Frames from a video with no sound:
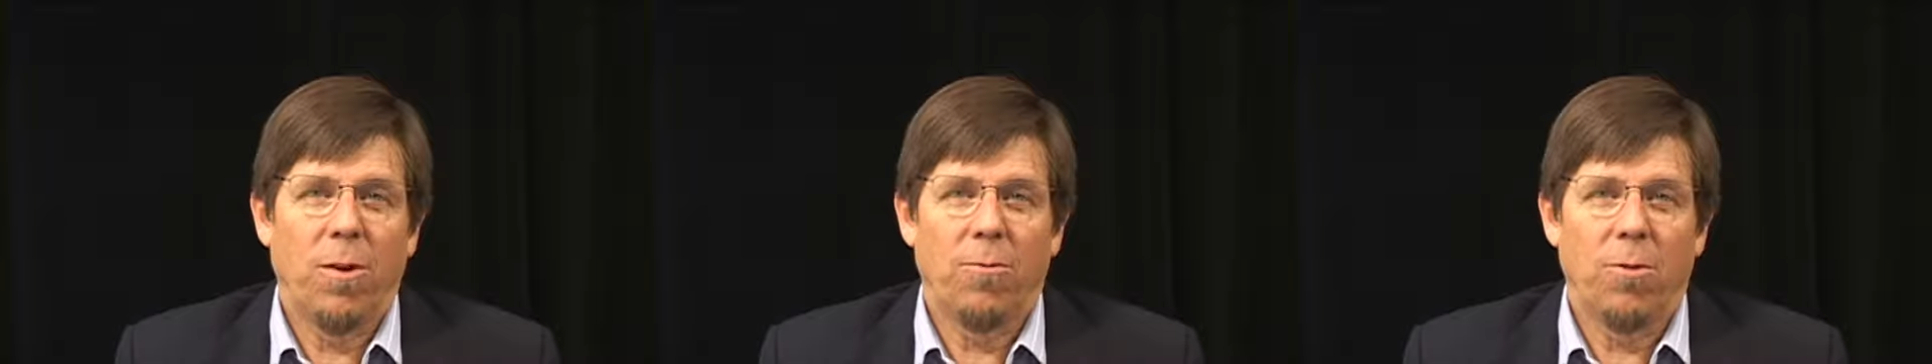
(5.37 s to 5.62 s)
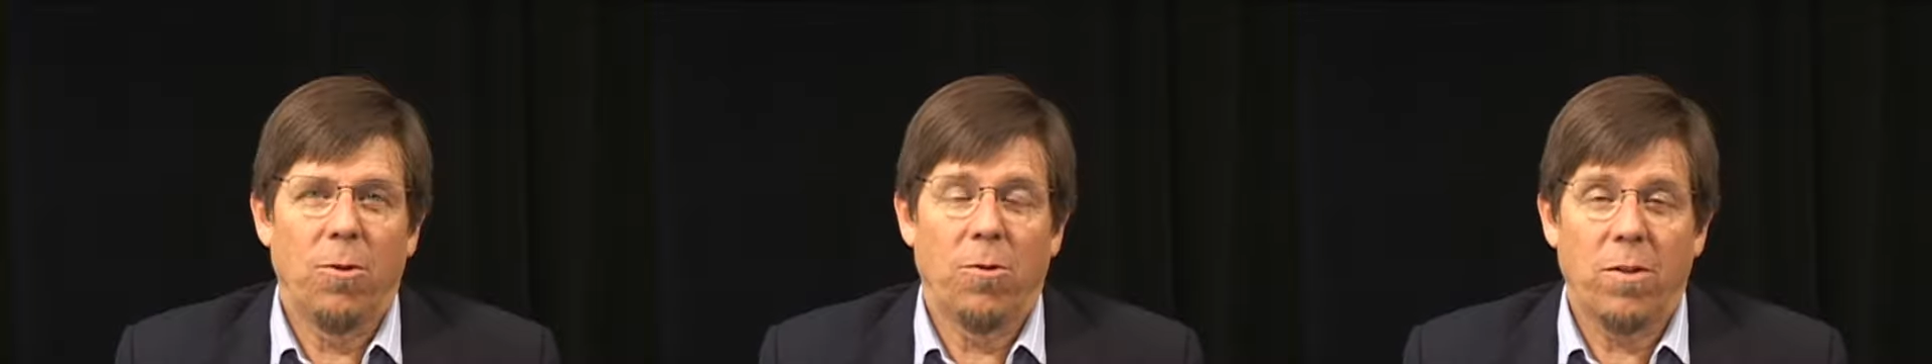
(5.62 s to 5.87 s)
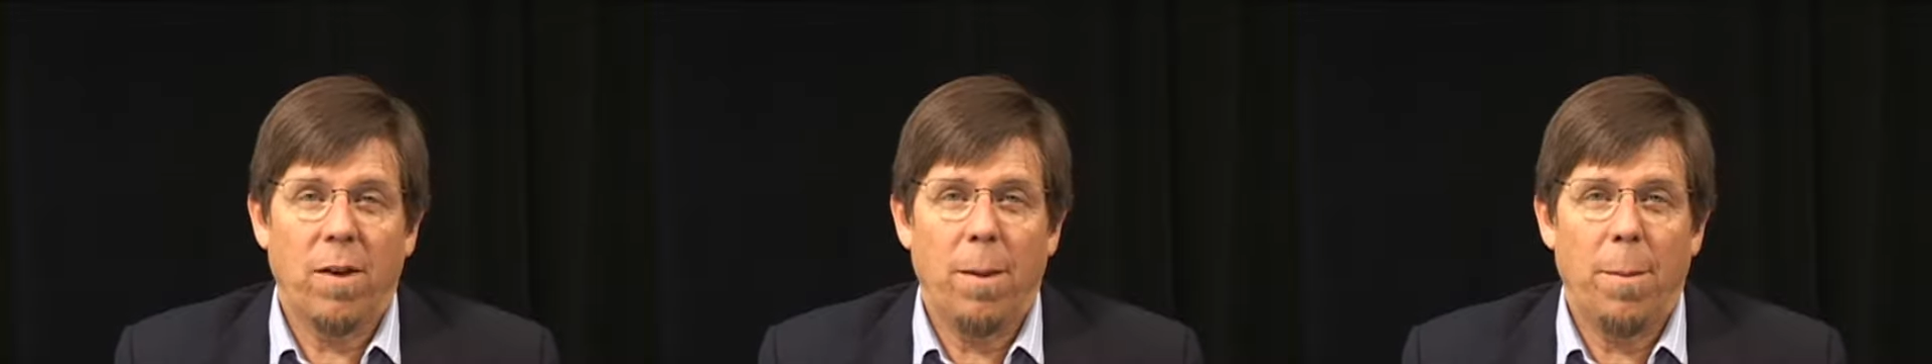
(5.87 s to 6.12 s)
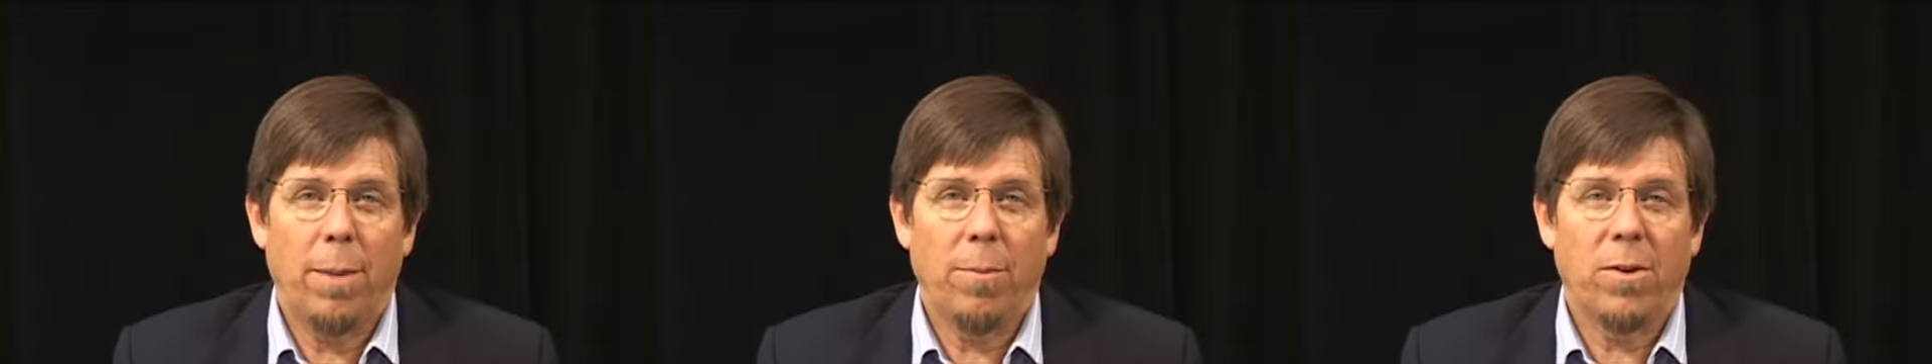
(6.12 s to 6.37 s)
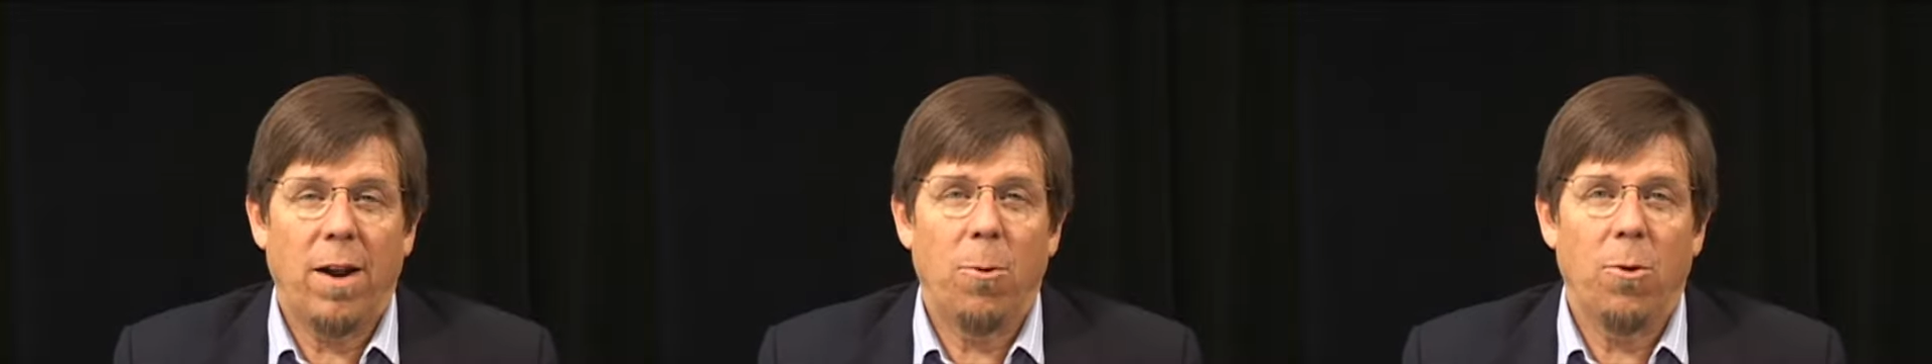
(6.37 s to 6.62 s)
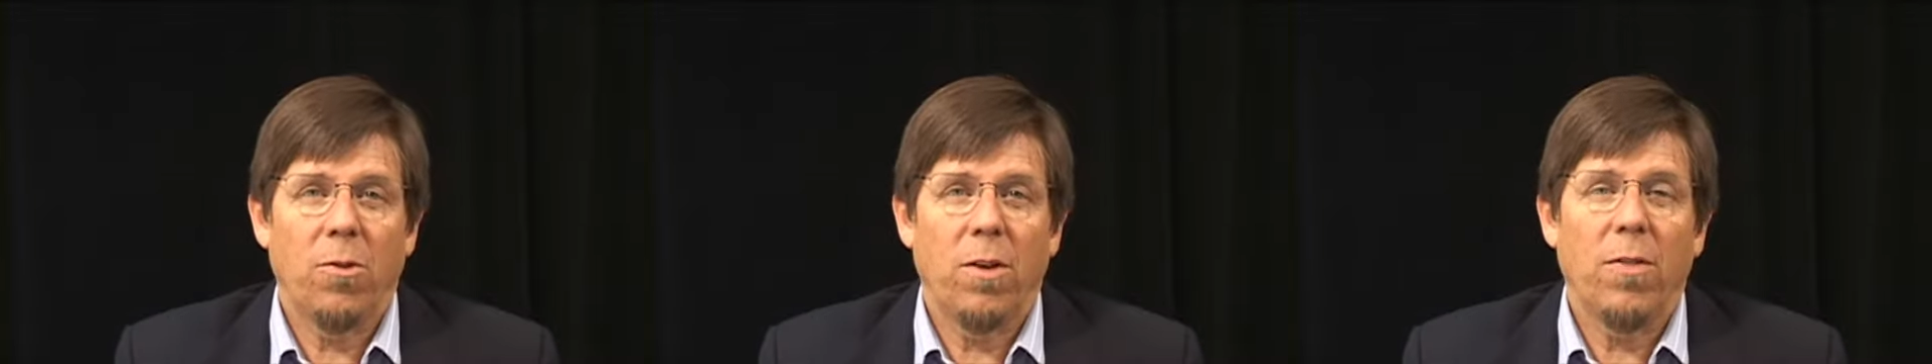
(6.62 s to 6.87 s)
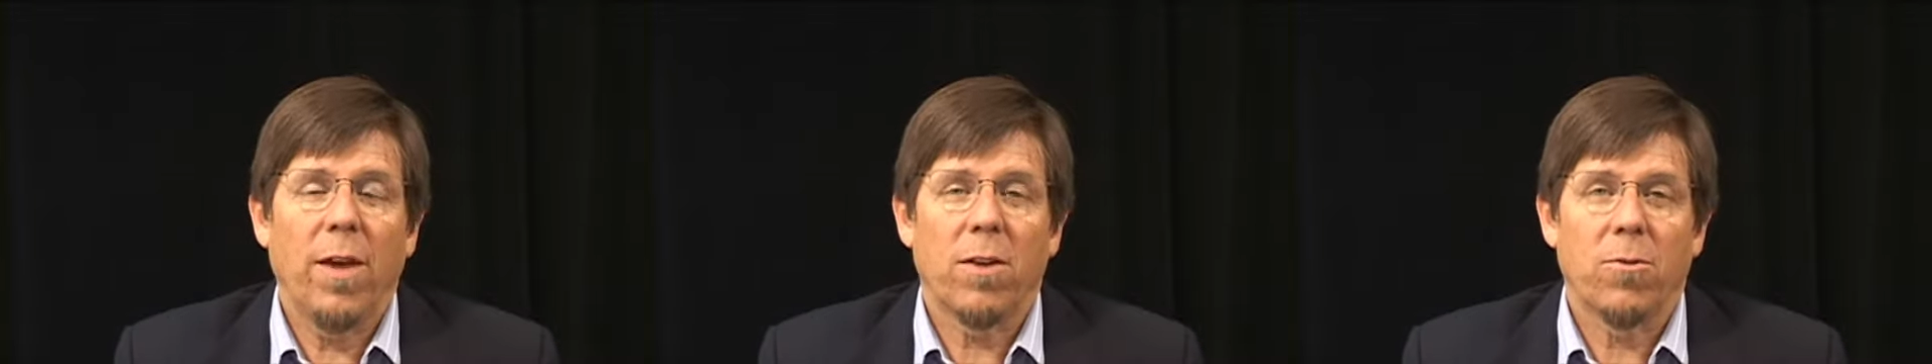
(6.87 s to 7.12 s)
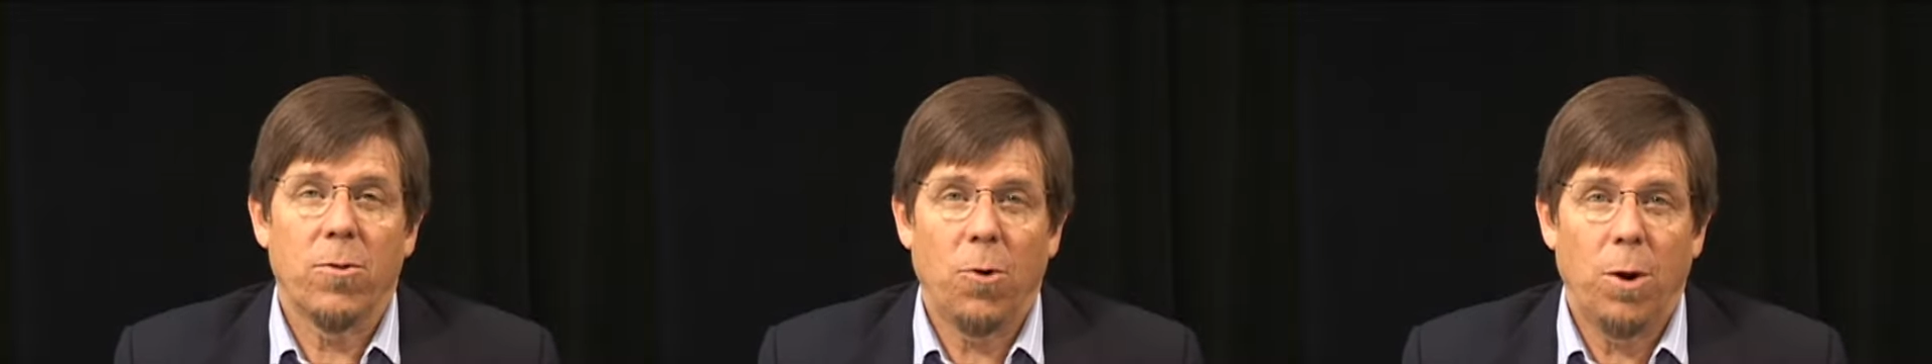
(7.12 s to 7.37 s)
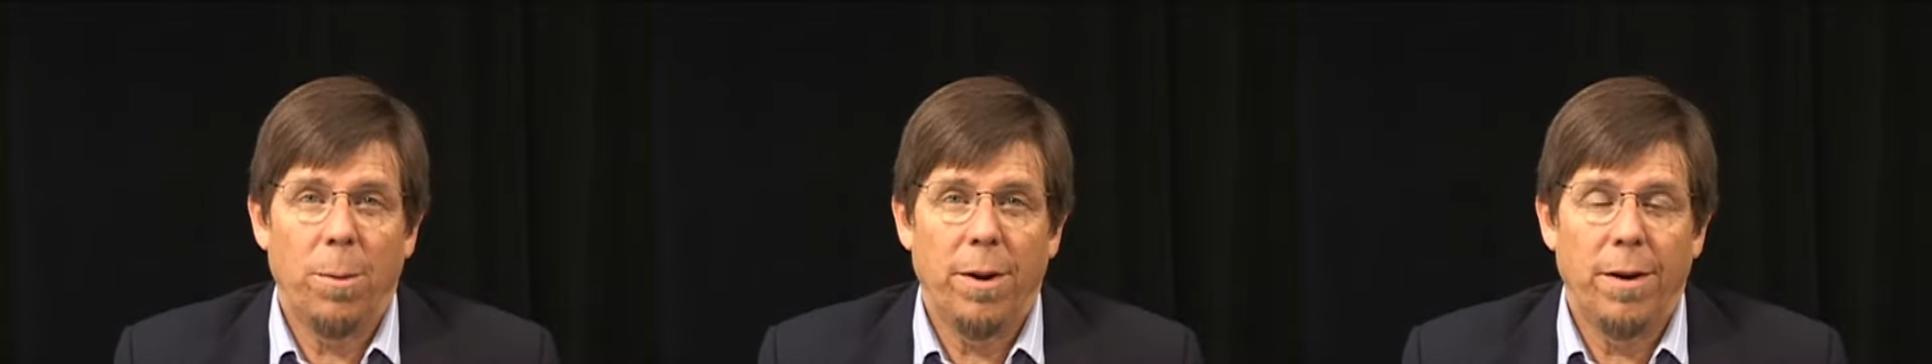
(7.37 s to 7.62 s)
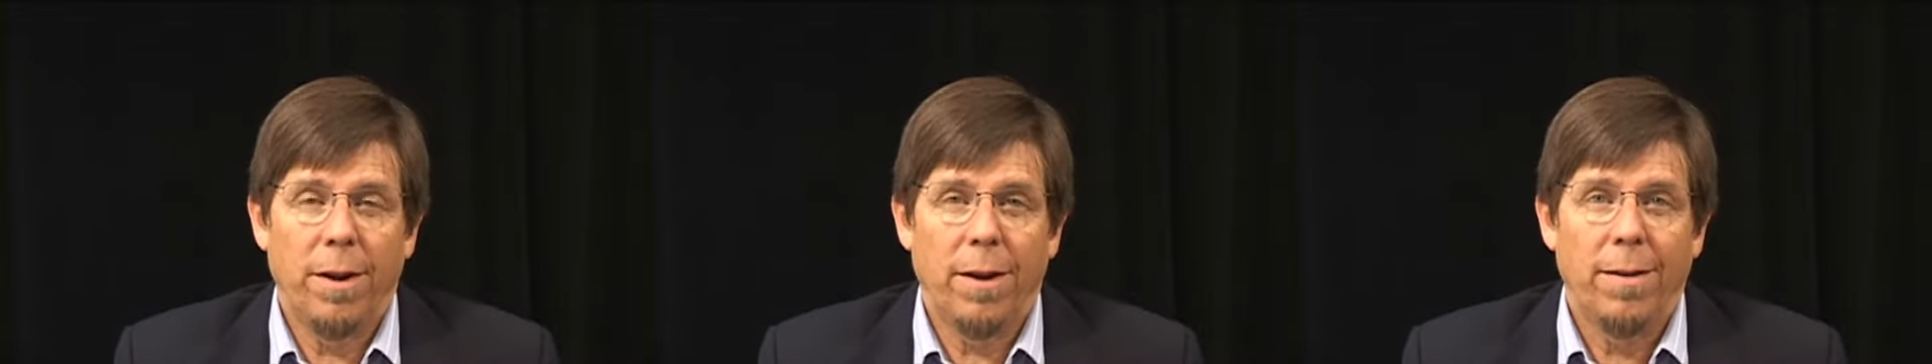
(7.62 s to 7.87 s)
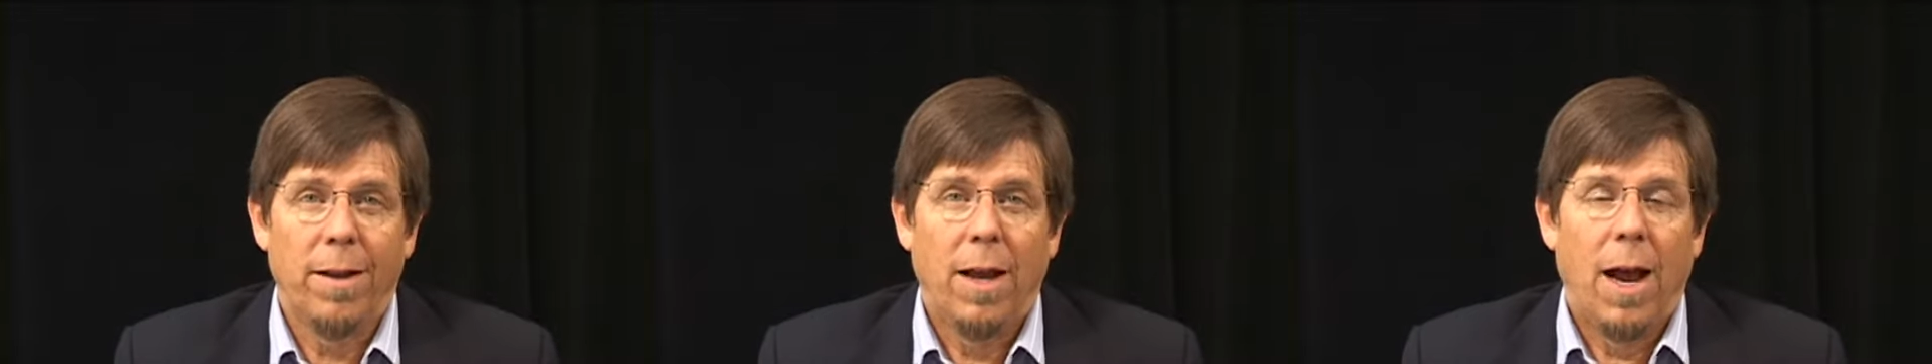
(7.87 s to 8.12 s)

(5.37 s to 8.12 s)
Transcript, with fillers: Fund Flows Insight. My name is Tom Roseen. Thanks for joining me today.